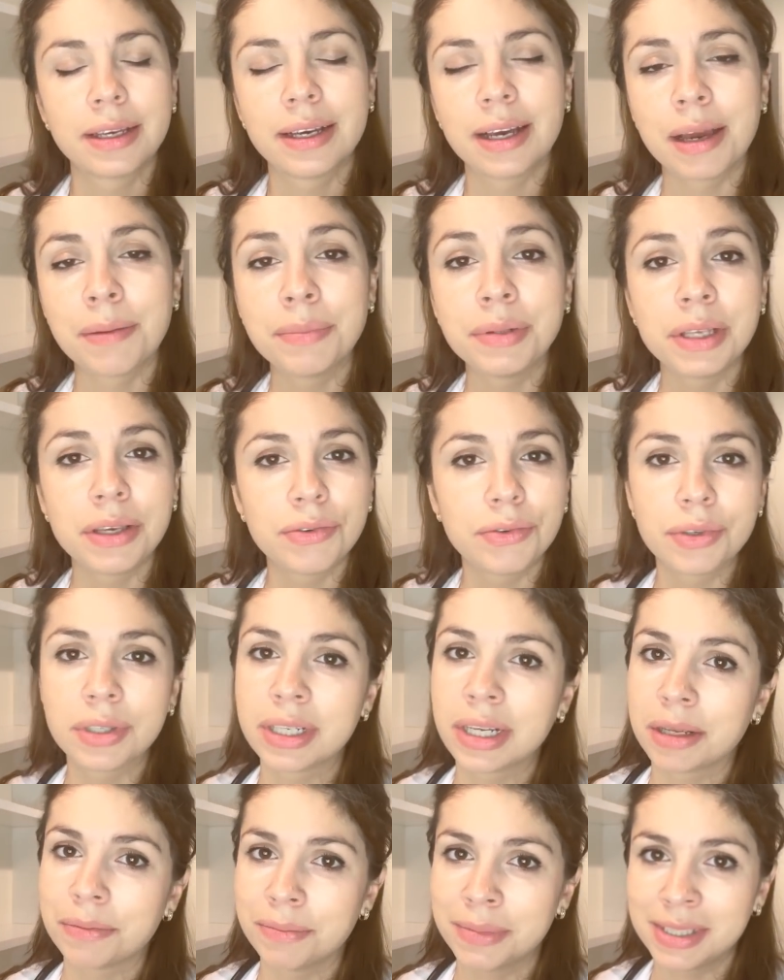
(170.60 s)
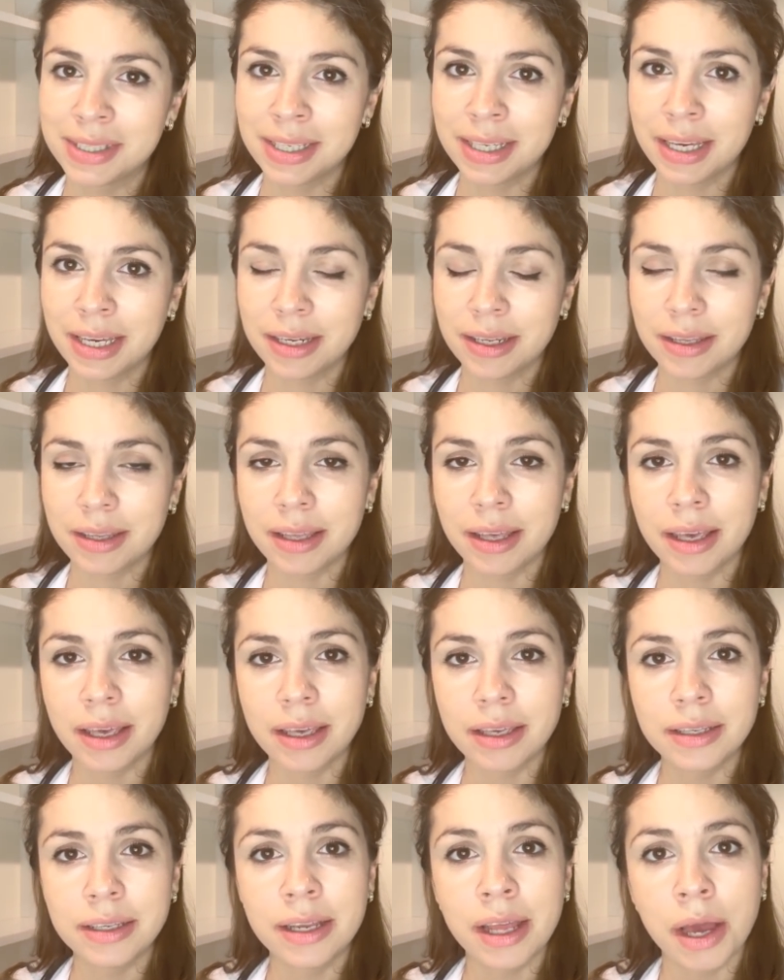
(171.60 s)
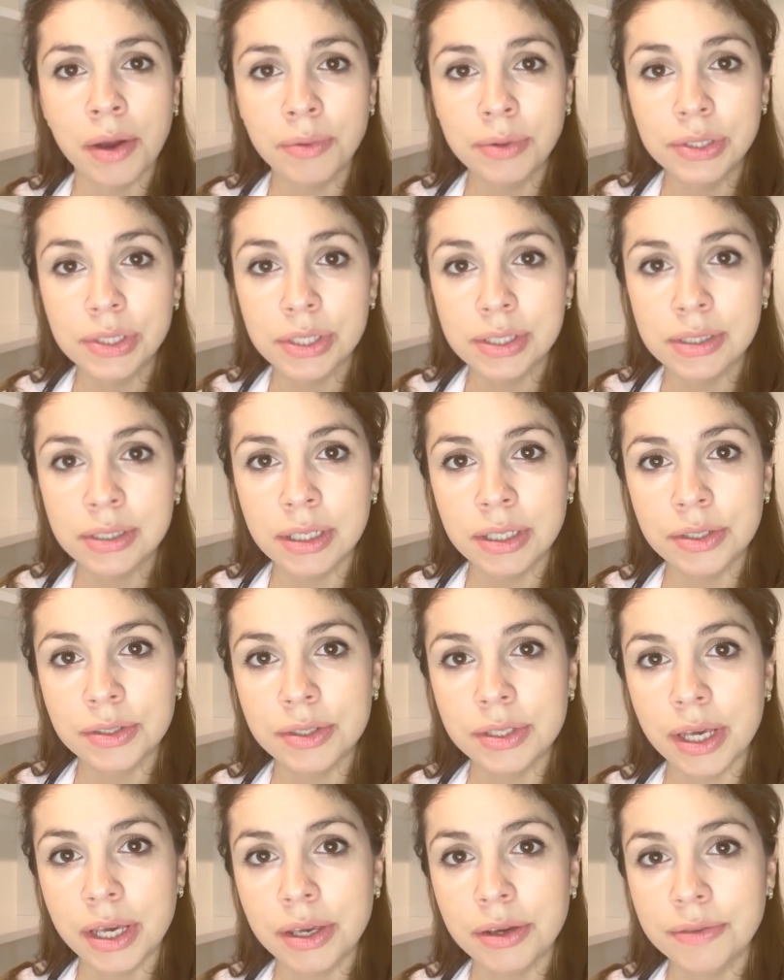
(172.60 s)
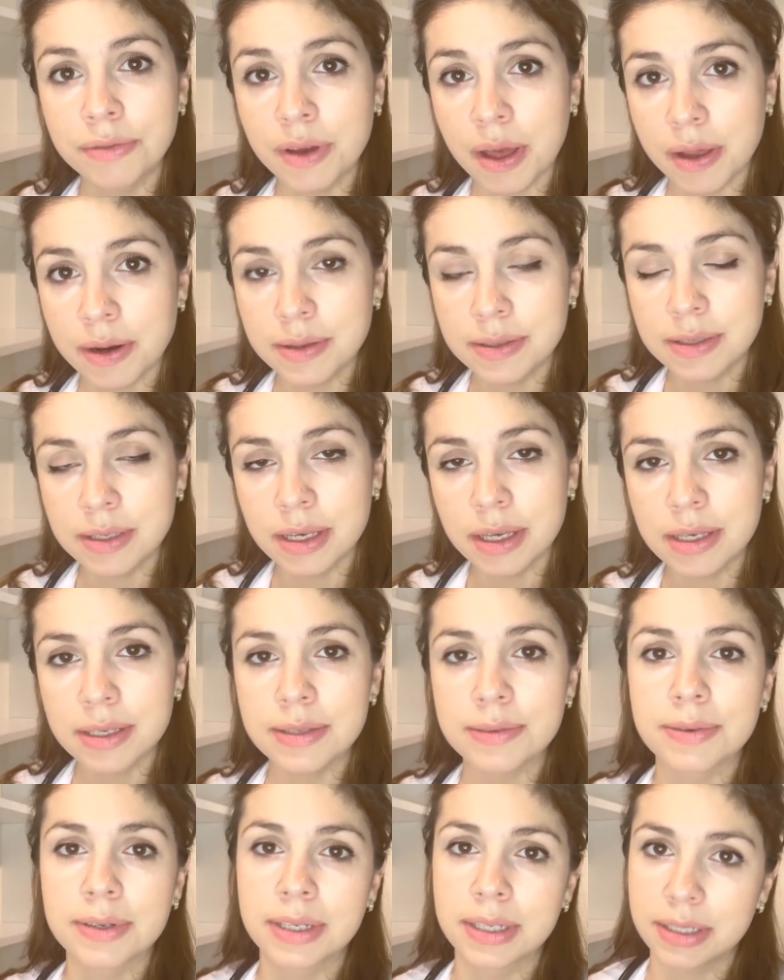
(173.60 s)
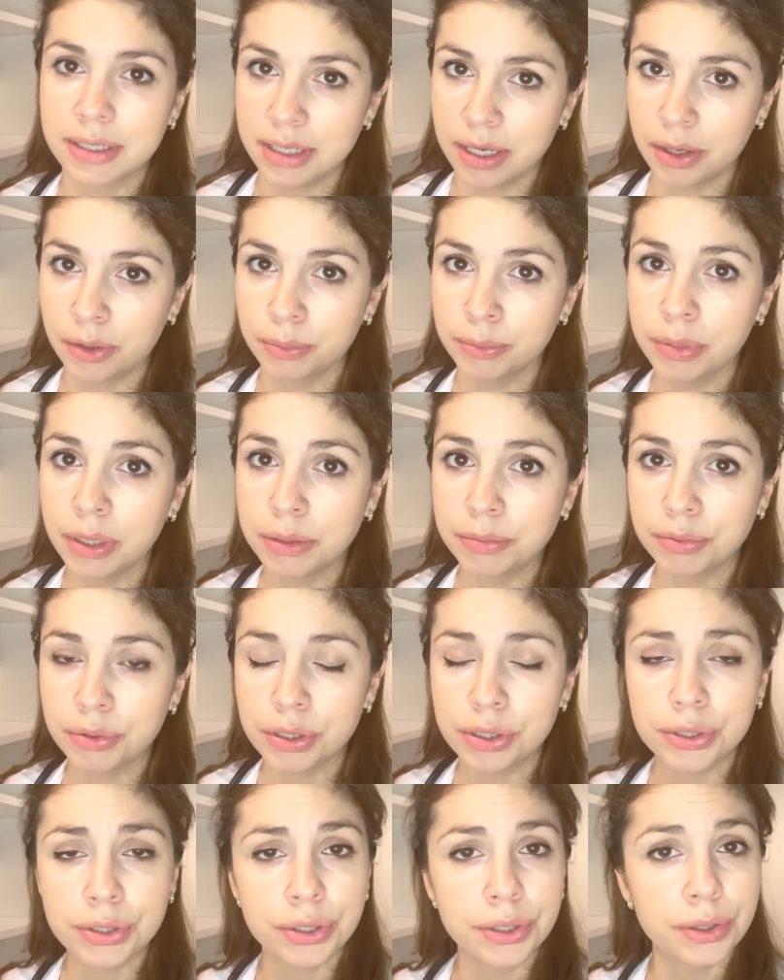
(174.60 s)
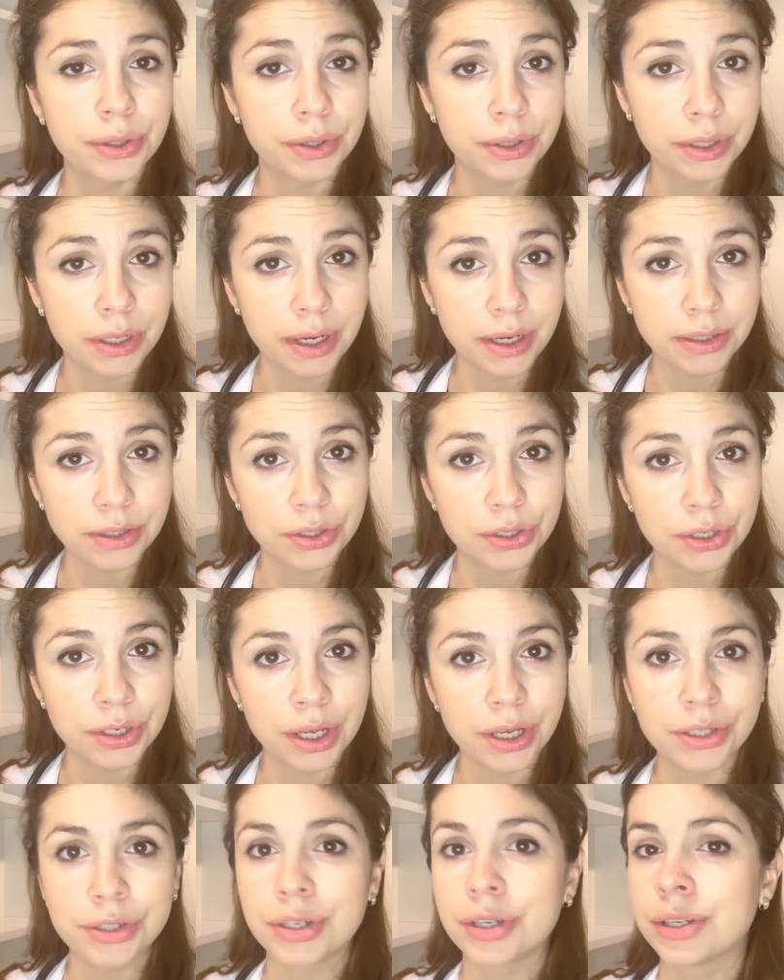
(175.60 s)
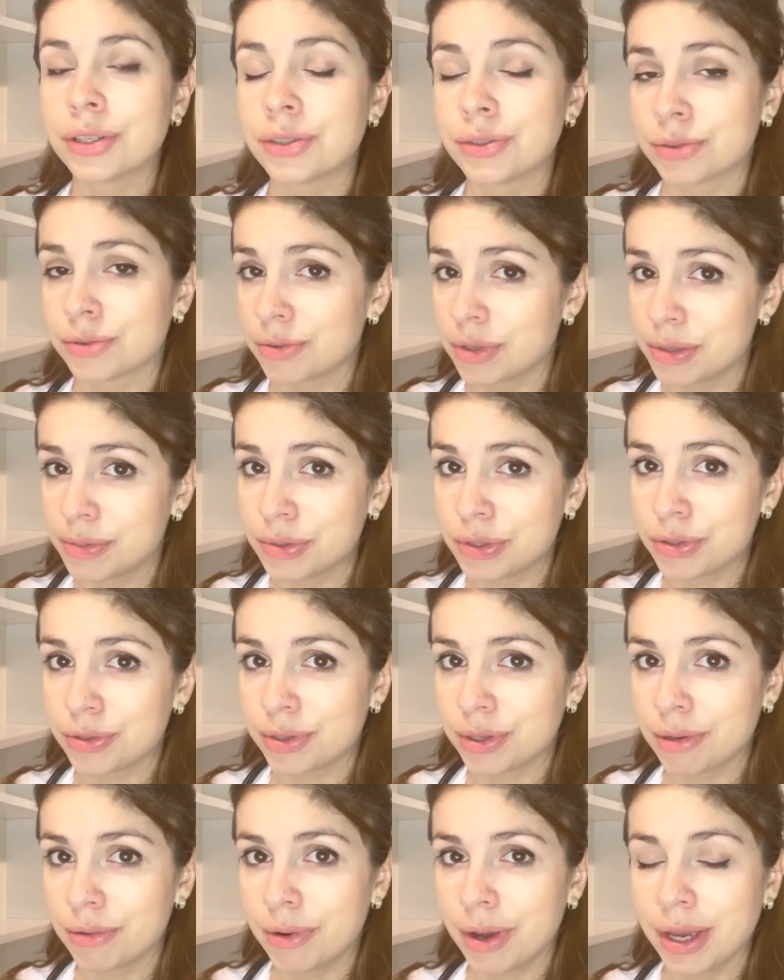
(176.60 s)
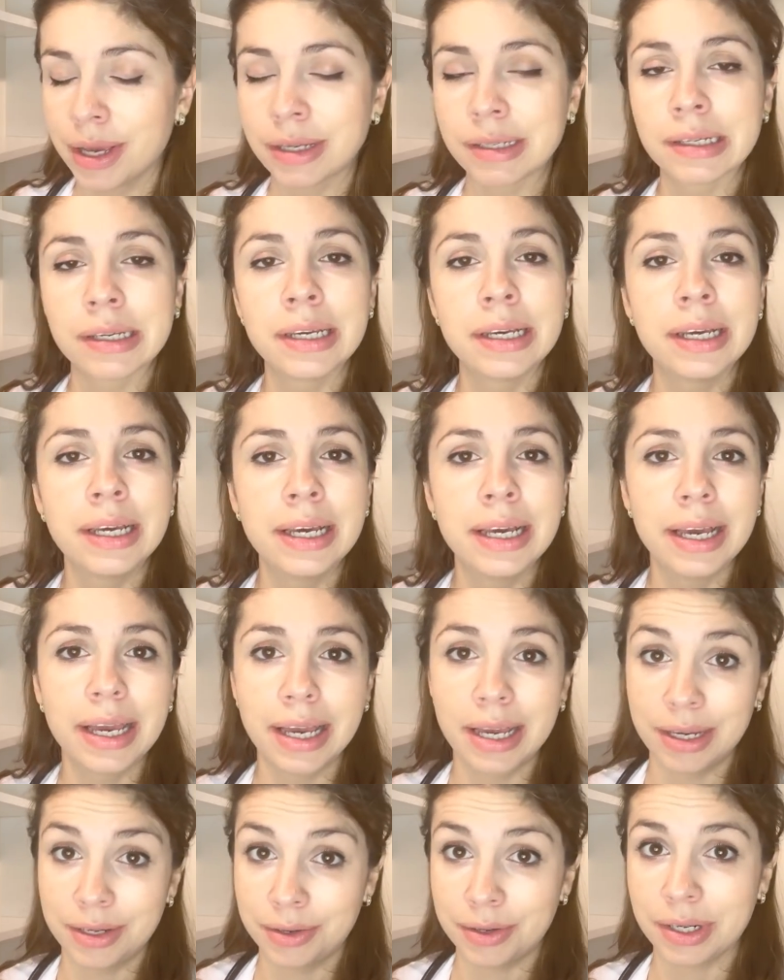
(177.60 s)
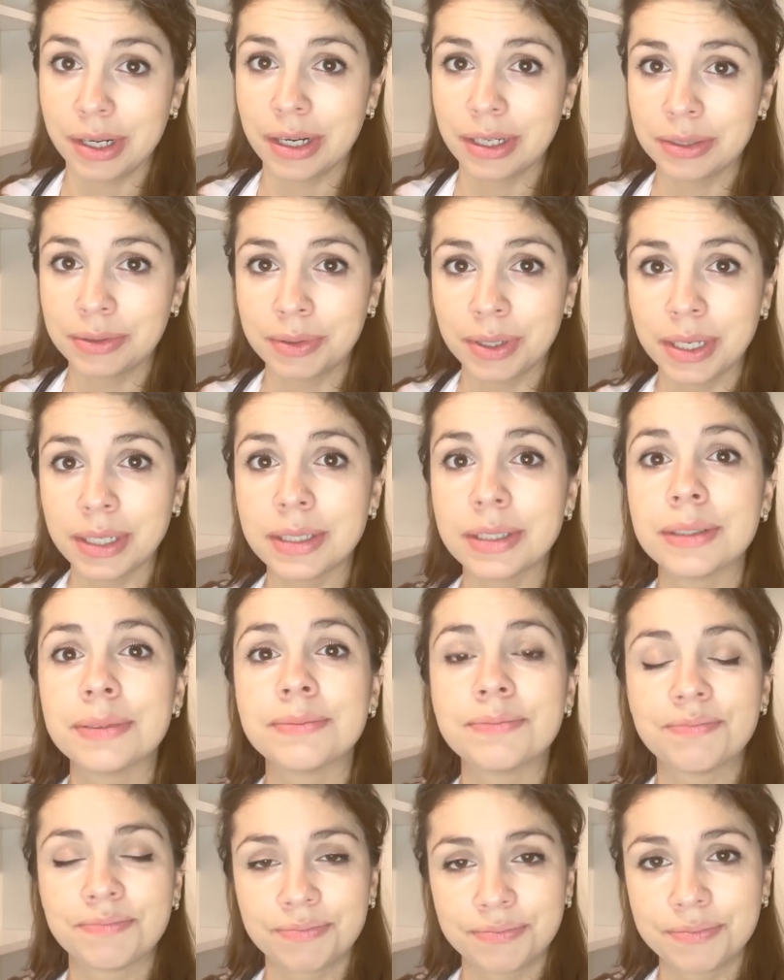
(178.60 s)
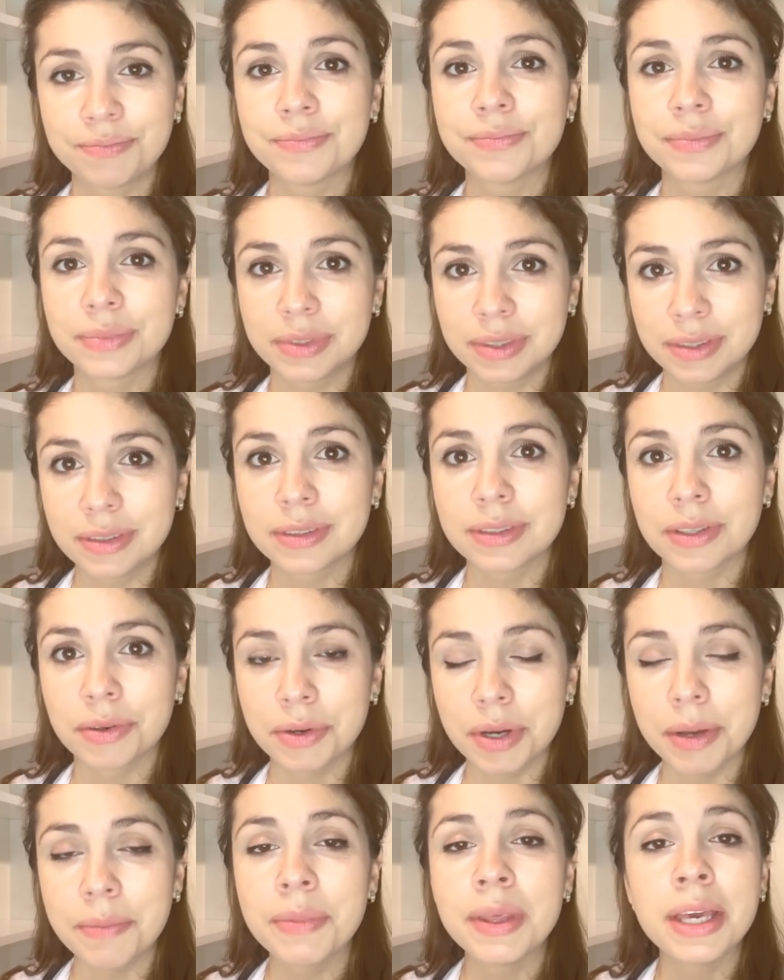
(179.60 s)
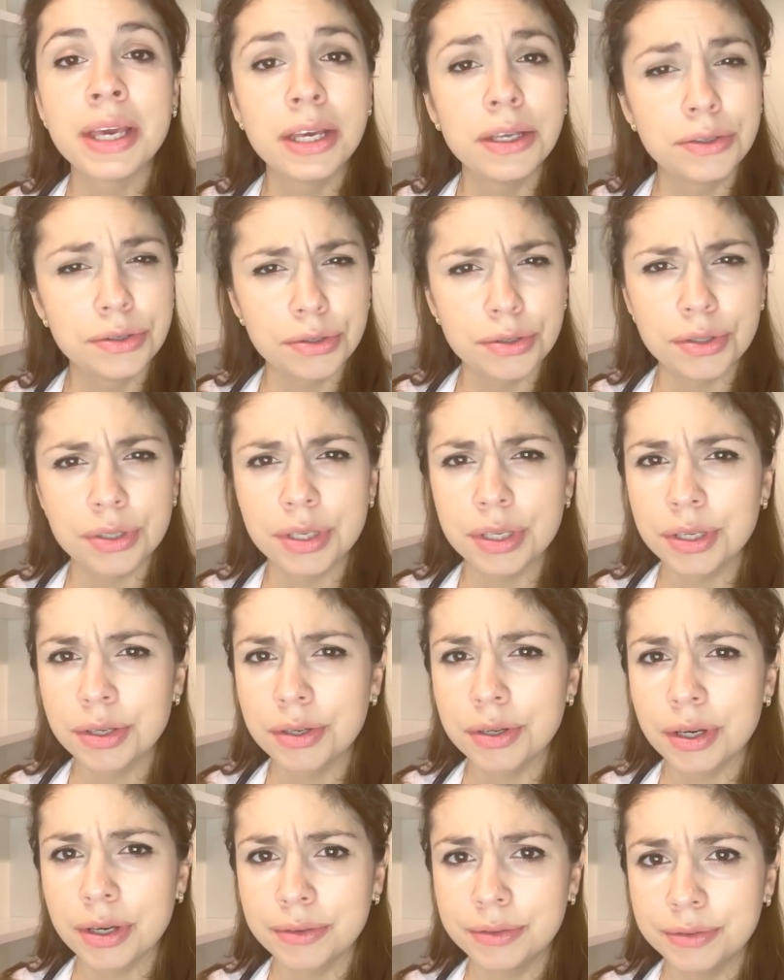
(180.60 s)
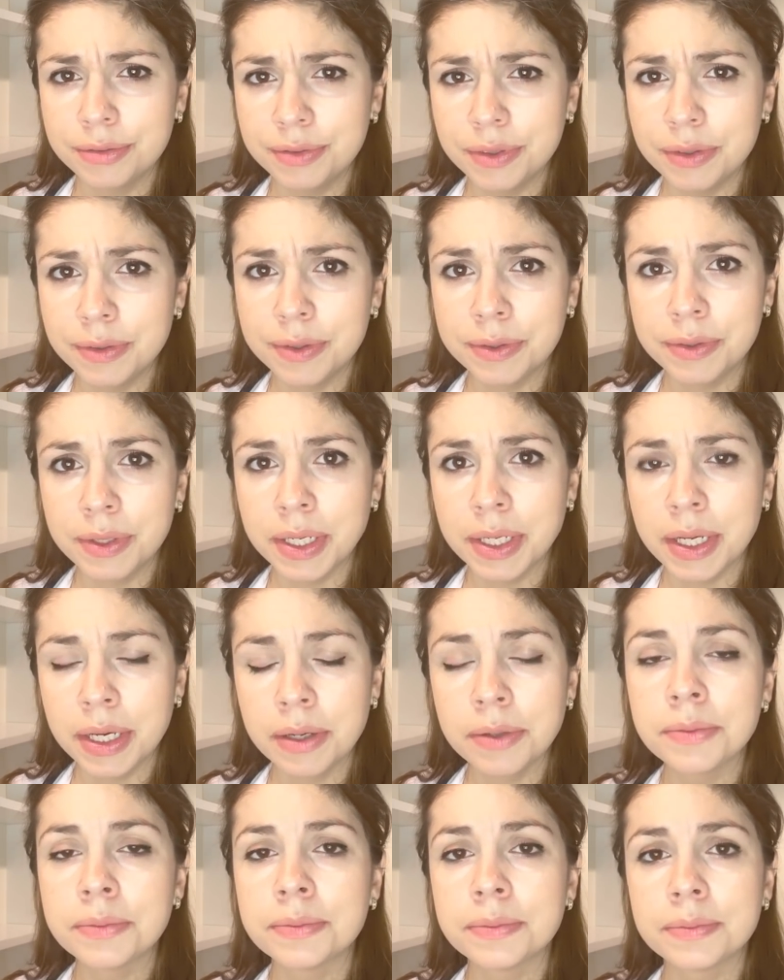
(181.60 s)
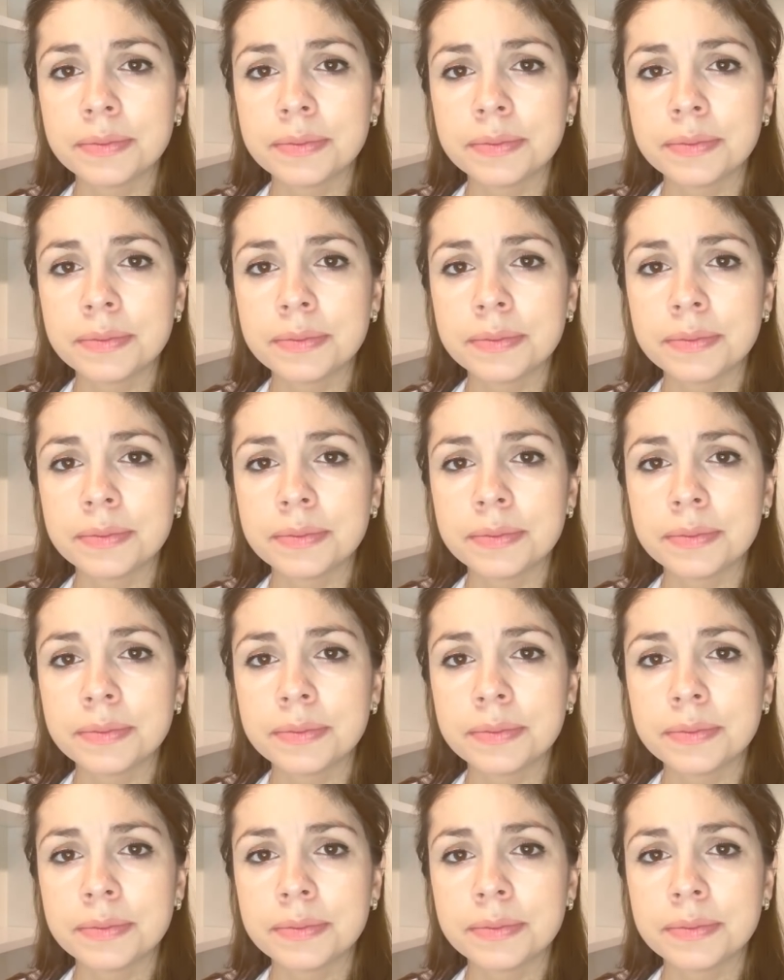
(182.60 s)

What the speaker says: I believe we're not missing anything. Now we just need to take your vital signs. We're going to take your blood pressure, your oxygenation, your respiratory rate, and your heart rate. Okay. Do you think you have a fever right now?